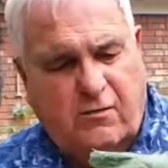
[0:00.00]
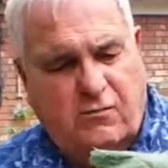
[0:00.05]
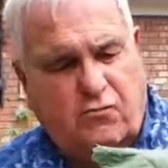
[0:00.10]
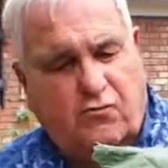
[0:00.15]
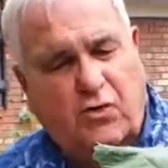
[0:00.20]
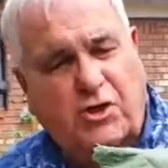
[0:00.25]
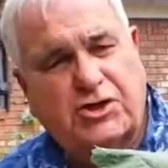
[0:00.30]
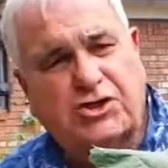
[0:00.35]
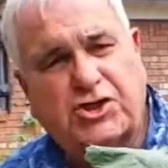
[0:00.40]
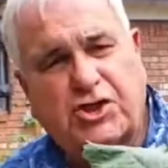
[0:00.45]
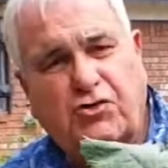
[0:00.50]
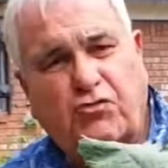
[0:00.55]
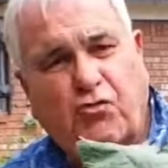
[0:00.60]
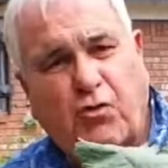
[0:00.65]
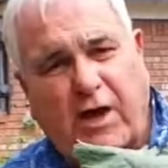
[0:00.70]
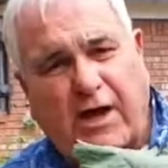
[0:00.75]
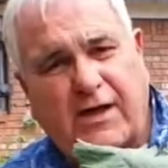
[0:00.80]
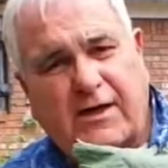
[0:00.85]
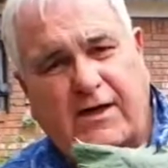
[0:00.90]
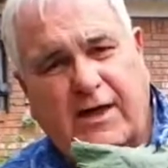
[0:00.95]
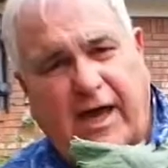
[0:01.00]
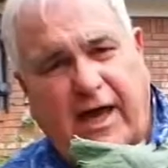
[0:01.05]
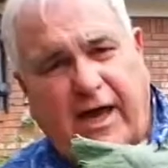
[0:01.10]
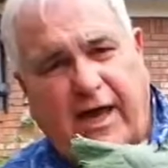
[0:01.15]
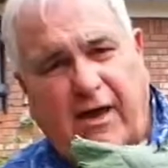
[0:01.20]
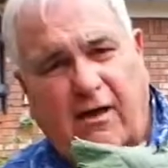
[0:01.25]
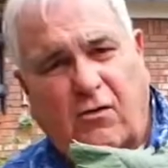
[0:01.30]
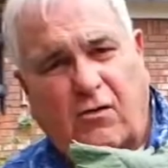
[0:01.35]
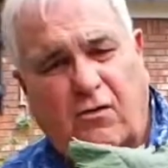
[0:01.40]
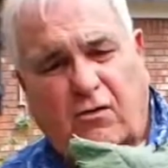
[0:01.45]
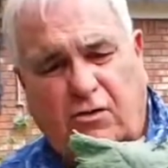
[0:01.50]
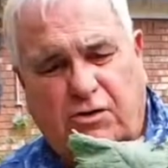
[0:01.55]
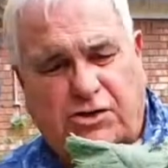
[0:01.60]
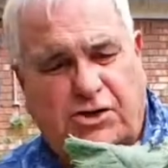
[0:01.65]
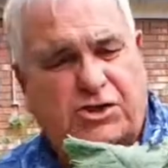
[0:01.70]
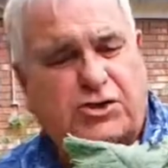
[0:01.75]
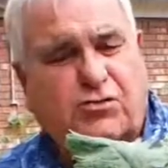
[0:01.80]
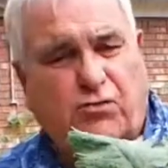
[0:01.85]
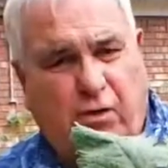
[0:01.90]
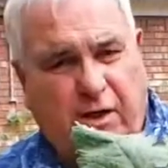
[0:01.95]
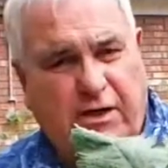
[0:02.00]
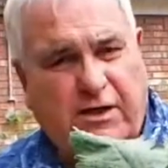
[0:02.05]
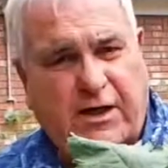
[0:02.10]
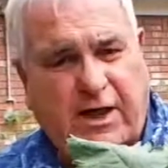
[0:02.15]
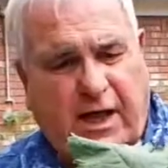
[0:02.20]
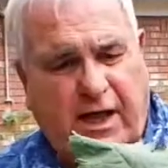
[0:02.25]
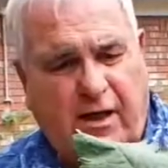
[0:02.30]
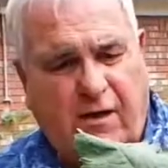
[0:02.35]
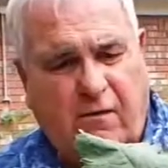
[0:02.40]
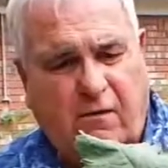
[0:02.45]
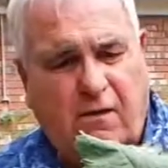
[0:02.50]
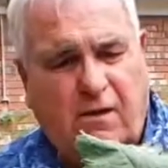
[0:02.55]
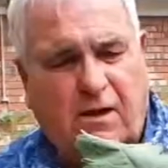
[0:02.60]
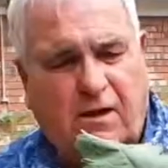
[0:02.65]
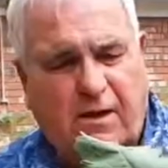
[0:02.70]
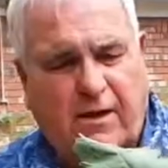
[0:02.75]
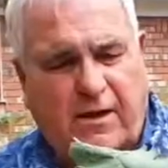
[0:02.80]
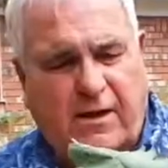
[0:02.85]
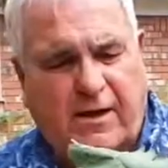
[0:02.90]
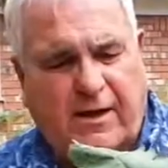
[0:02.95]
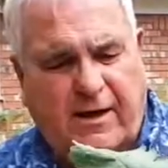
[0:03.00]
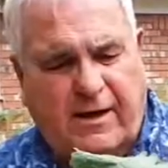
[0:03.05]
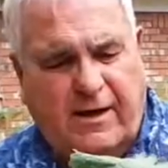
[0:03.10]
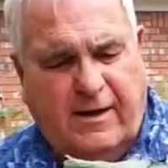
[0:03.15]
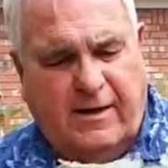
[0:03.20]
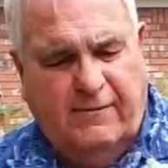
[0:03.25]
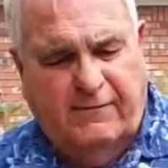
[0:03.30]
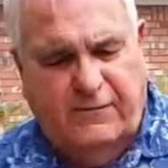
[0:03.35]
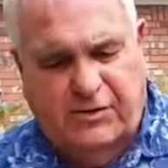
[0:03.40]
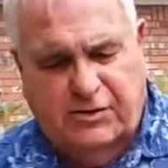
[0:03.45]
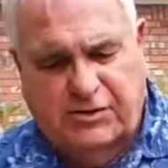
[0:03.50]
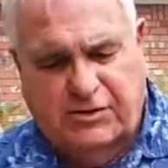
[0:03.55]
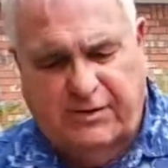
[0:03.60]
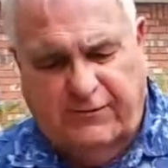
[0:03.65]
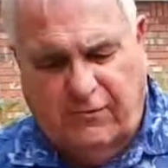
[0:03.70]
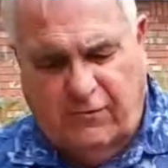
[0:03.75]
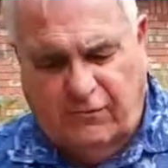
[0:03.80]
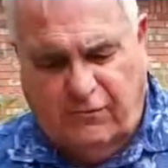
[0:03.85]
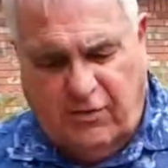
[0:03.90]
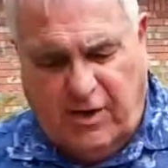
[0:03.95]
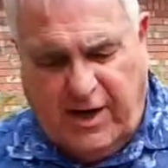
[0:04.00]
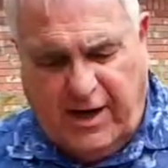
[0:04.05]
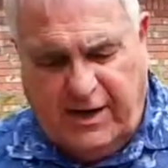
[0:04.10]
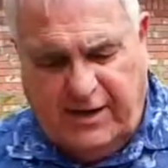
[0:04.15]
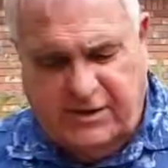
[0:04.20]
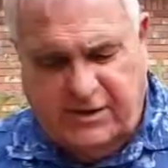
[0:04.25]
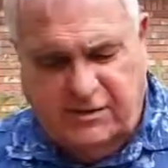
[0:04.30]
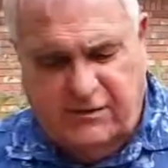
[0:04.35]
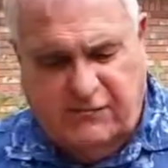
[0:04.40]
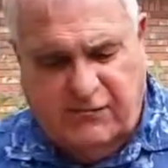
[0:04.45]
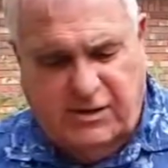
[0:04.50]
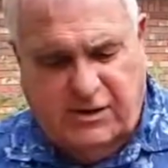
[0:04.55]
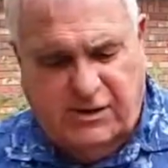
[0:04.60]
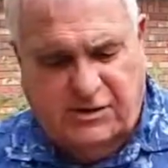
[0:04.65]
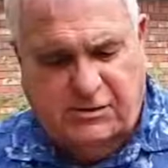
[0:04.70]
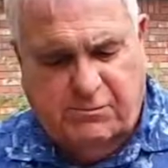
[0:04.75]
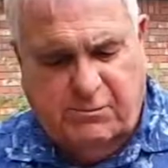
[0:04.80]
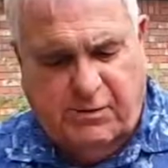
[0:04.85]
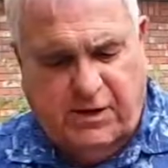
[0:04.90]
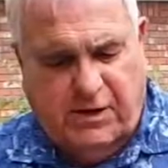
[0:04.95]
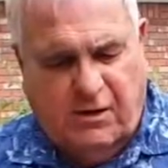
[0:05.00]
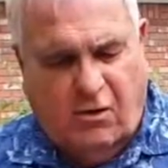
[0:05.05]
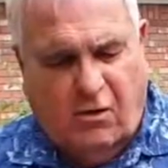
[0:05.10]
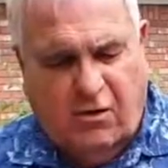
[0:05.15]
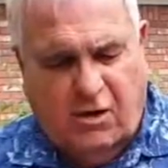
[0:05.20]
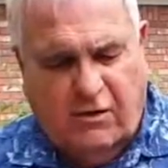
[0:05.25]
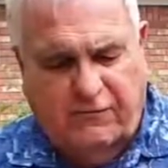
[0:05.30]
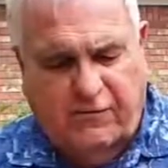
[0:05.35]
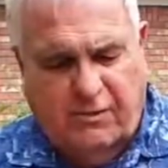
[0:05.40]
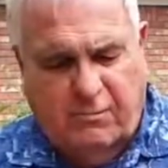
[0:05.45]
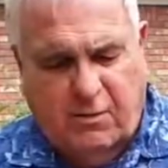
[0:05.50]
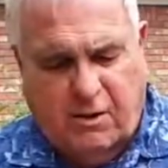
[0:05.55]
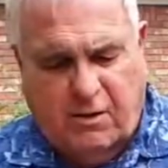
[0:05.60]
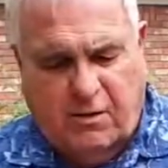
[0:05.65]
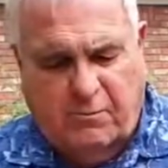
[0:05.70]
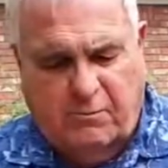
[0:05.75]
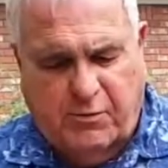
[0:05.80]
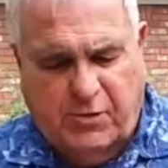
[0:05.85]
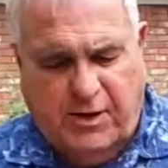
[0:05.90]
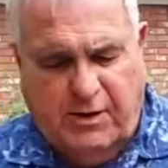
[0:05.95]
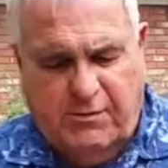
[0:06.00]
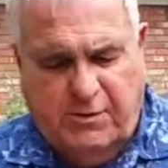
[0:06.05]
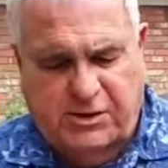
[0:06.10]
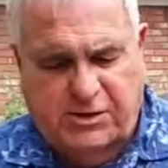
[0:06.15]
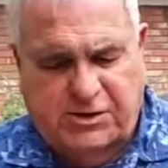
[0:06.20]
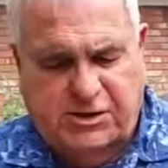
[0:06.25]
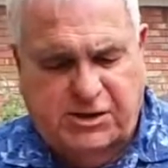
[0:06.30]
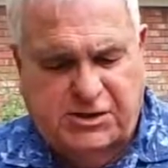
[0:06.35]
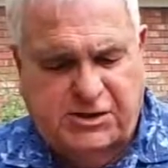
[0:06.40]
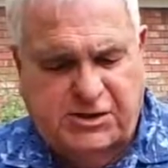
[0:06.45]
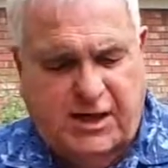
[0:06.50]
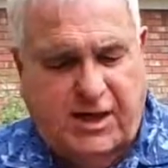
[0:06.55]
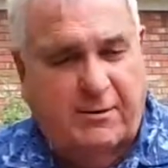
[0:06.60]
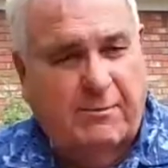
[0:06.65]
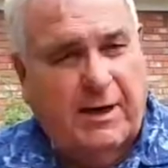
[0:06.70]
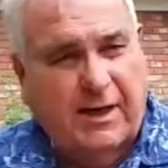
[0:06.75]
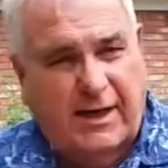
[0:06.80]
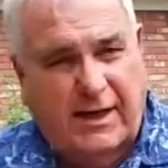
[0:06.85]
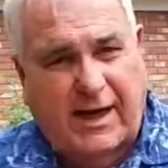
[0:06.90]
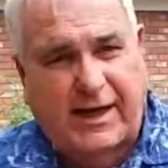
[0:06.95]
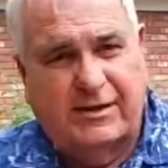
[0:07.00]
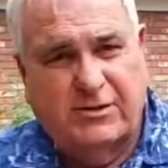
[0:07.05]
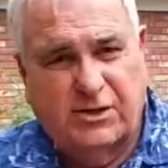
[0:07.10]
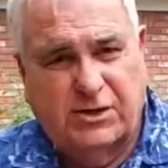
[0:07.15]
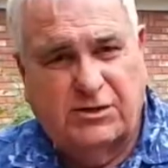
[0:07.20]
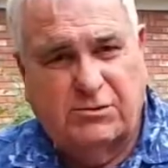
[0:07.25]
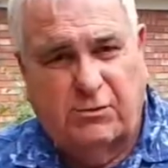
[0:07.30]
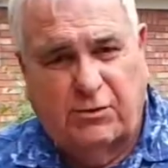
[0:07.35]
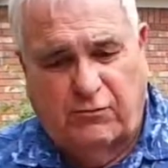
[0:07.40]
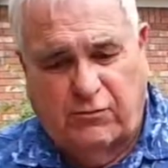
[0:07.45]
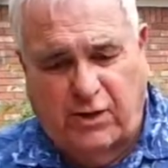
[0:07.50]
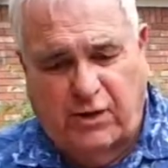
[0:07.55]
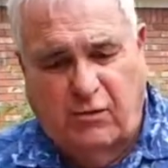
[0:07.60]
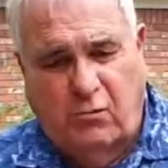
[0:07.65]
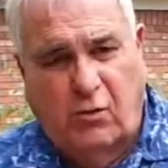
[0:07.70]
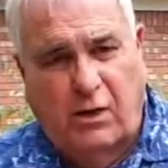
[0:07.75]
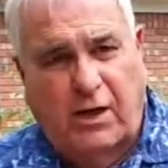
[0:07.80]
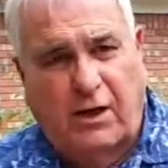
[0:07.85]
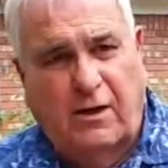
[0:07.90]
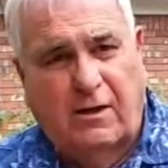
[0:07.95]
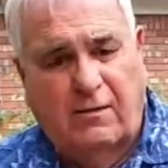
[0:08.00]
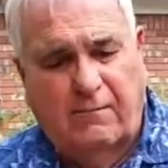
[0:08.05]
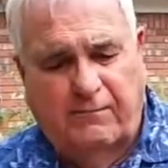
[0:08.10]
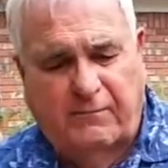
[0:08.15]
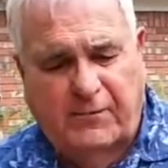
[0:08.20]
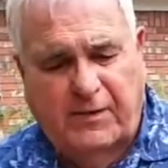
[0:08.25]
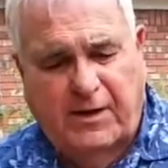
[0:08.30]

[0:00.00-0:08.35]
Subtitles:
Russian red kale, or just red kale. There's several varieties of this, but all of them are pretty much the same. I like this one real well.